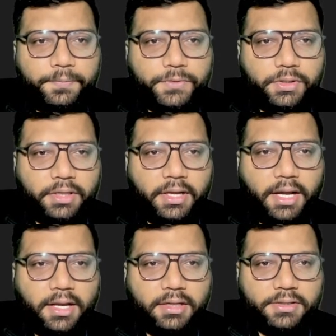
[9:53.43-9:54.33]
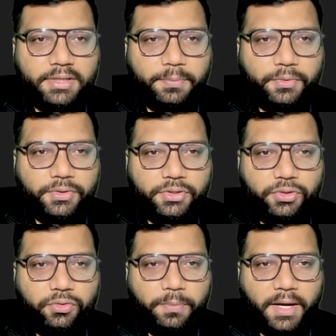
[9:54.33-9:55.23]
So there are suppose
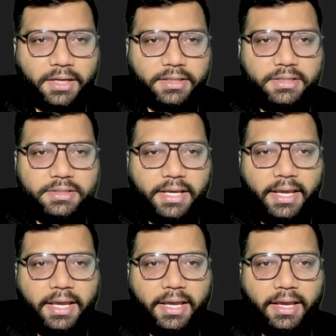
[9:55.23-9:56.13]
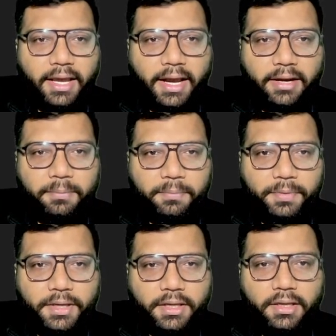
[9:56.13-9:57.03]
two parties, A and
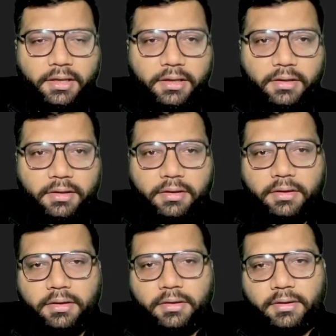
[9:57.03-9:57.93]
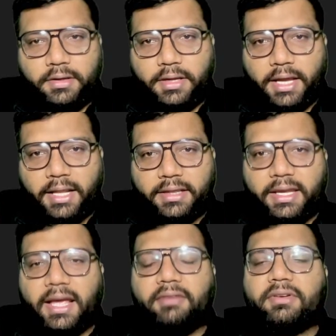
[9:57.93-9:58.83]
B, and
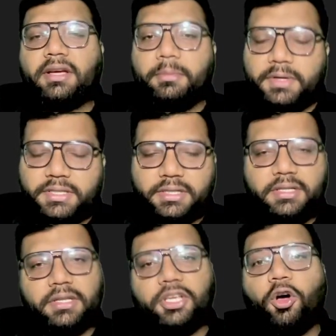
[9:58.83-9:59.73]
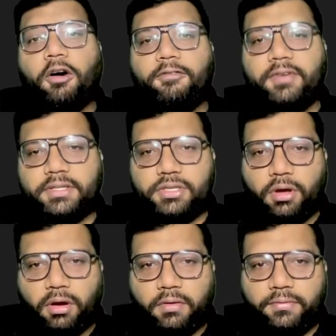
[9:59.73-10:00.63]
they have committed the offense
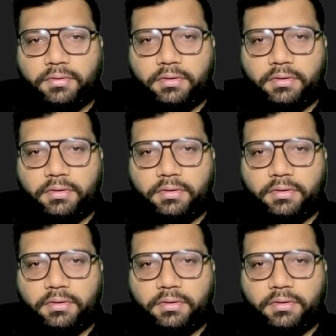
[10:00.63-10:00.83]
of